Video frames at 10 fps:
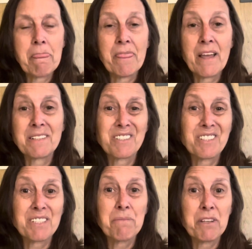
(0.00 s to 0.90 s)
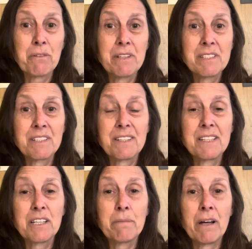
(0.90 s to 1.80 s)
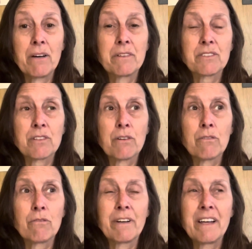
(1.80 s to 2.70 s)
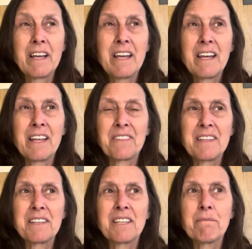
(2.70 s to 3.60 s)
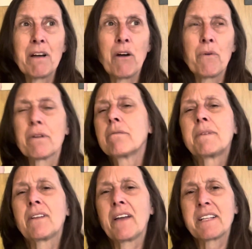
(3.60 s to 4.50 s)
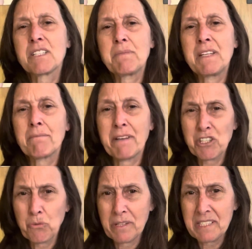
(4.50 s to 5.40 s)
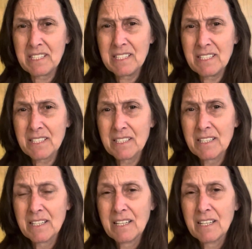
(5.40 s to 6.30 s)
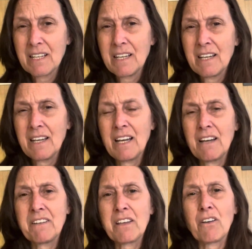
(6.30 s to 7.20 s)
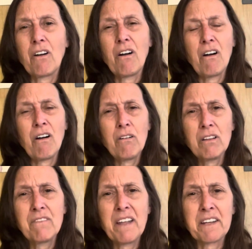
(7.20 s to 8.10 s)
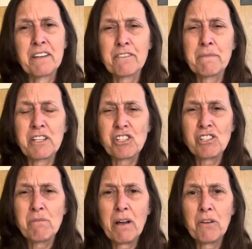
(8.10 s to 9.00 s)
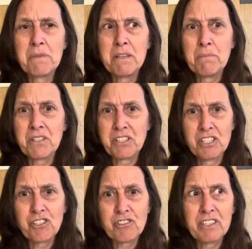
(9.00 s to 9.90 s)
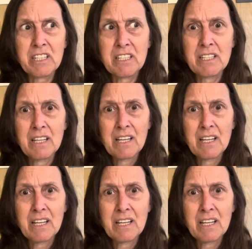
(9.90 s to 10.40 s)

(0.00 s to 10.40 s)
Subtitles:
That's just something crazy to think about. So, and thinking about what it would be like to be in my 20s, having all of that information about me, potentially